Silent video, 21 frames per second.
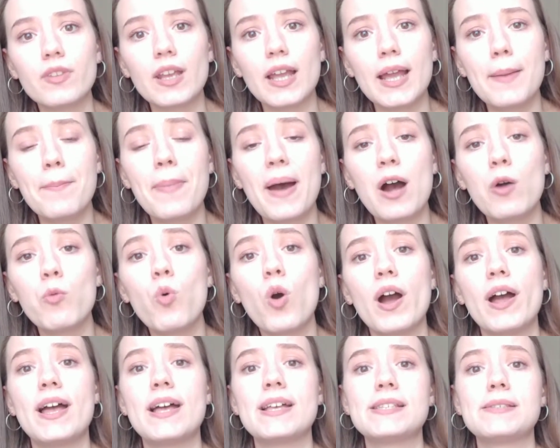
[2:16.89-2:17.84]
about what
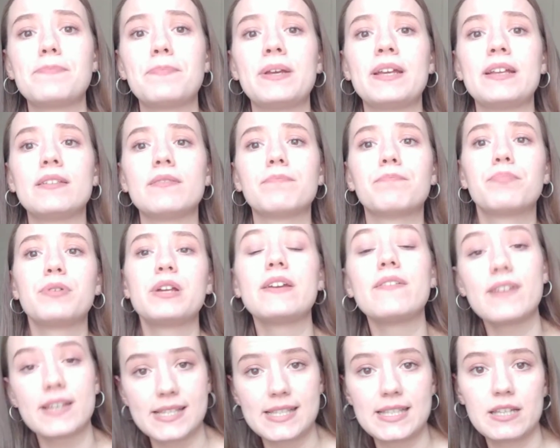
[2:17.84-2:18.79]
has been
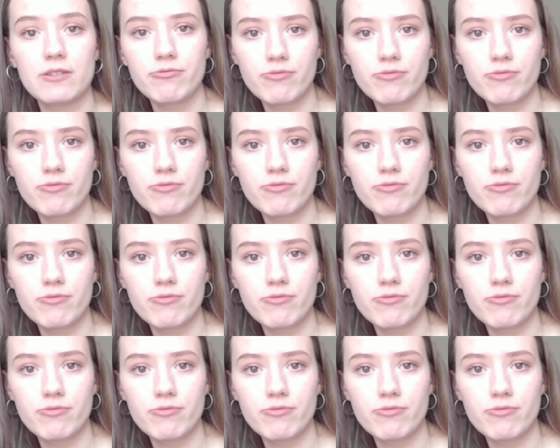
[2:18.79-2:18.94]
previously